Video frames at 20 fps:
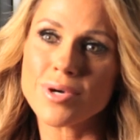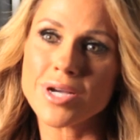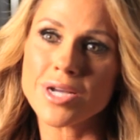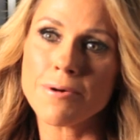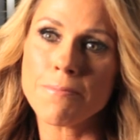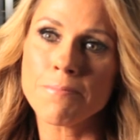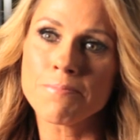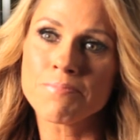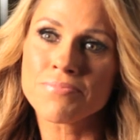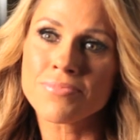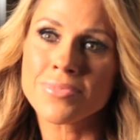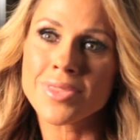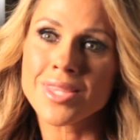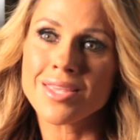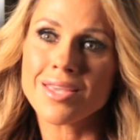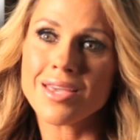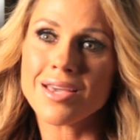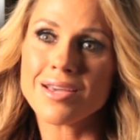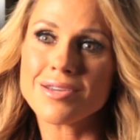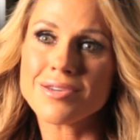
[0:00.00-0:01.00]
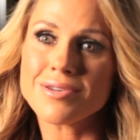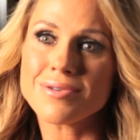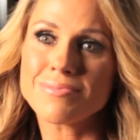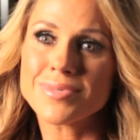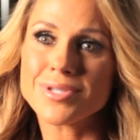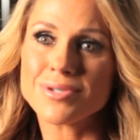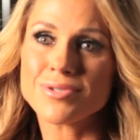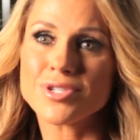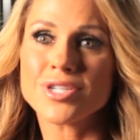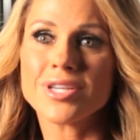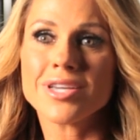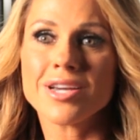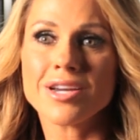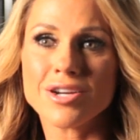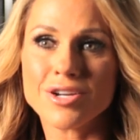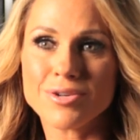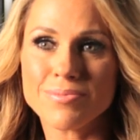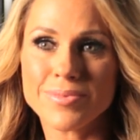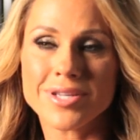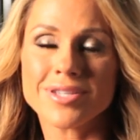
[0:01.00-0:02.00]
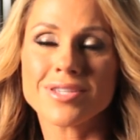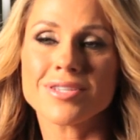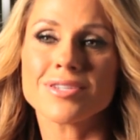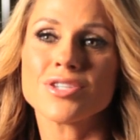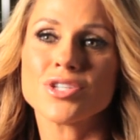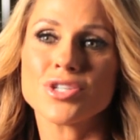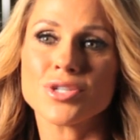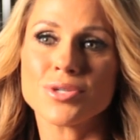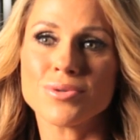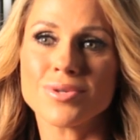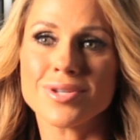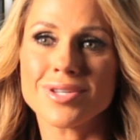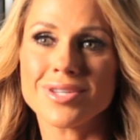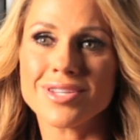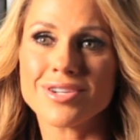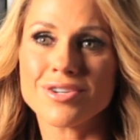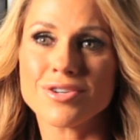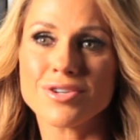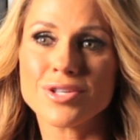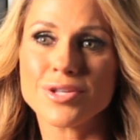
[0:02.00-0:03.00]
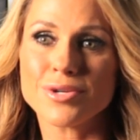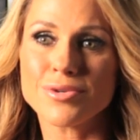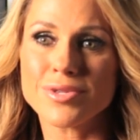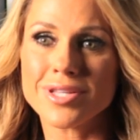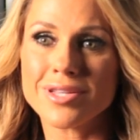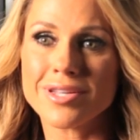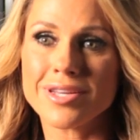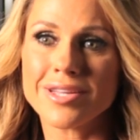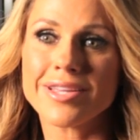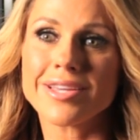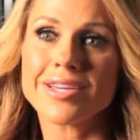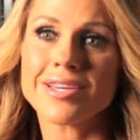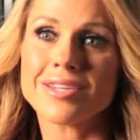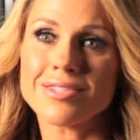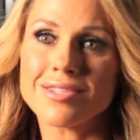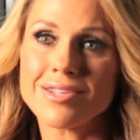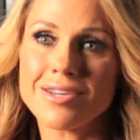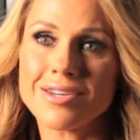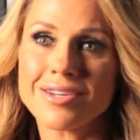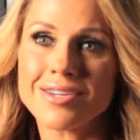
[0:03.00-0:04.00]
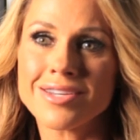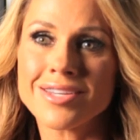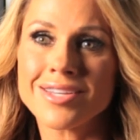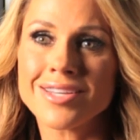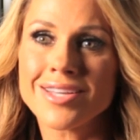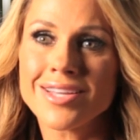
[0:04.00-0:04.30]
while um, so she hired me to shoot her clothing line catalog,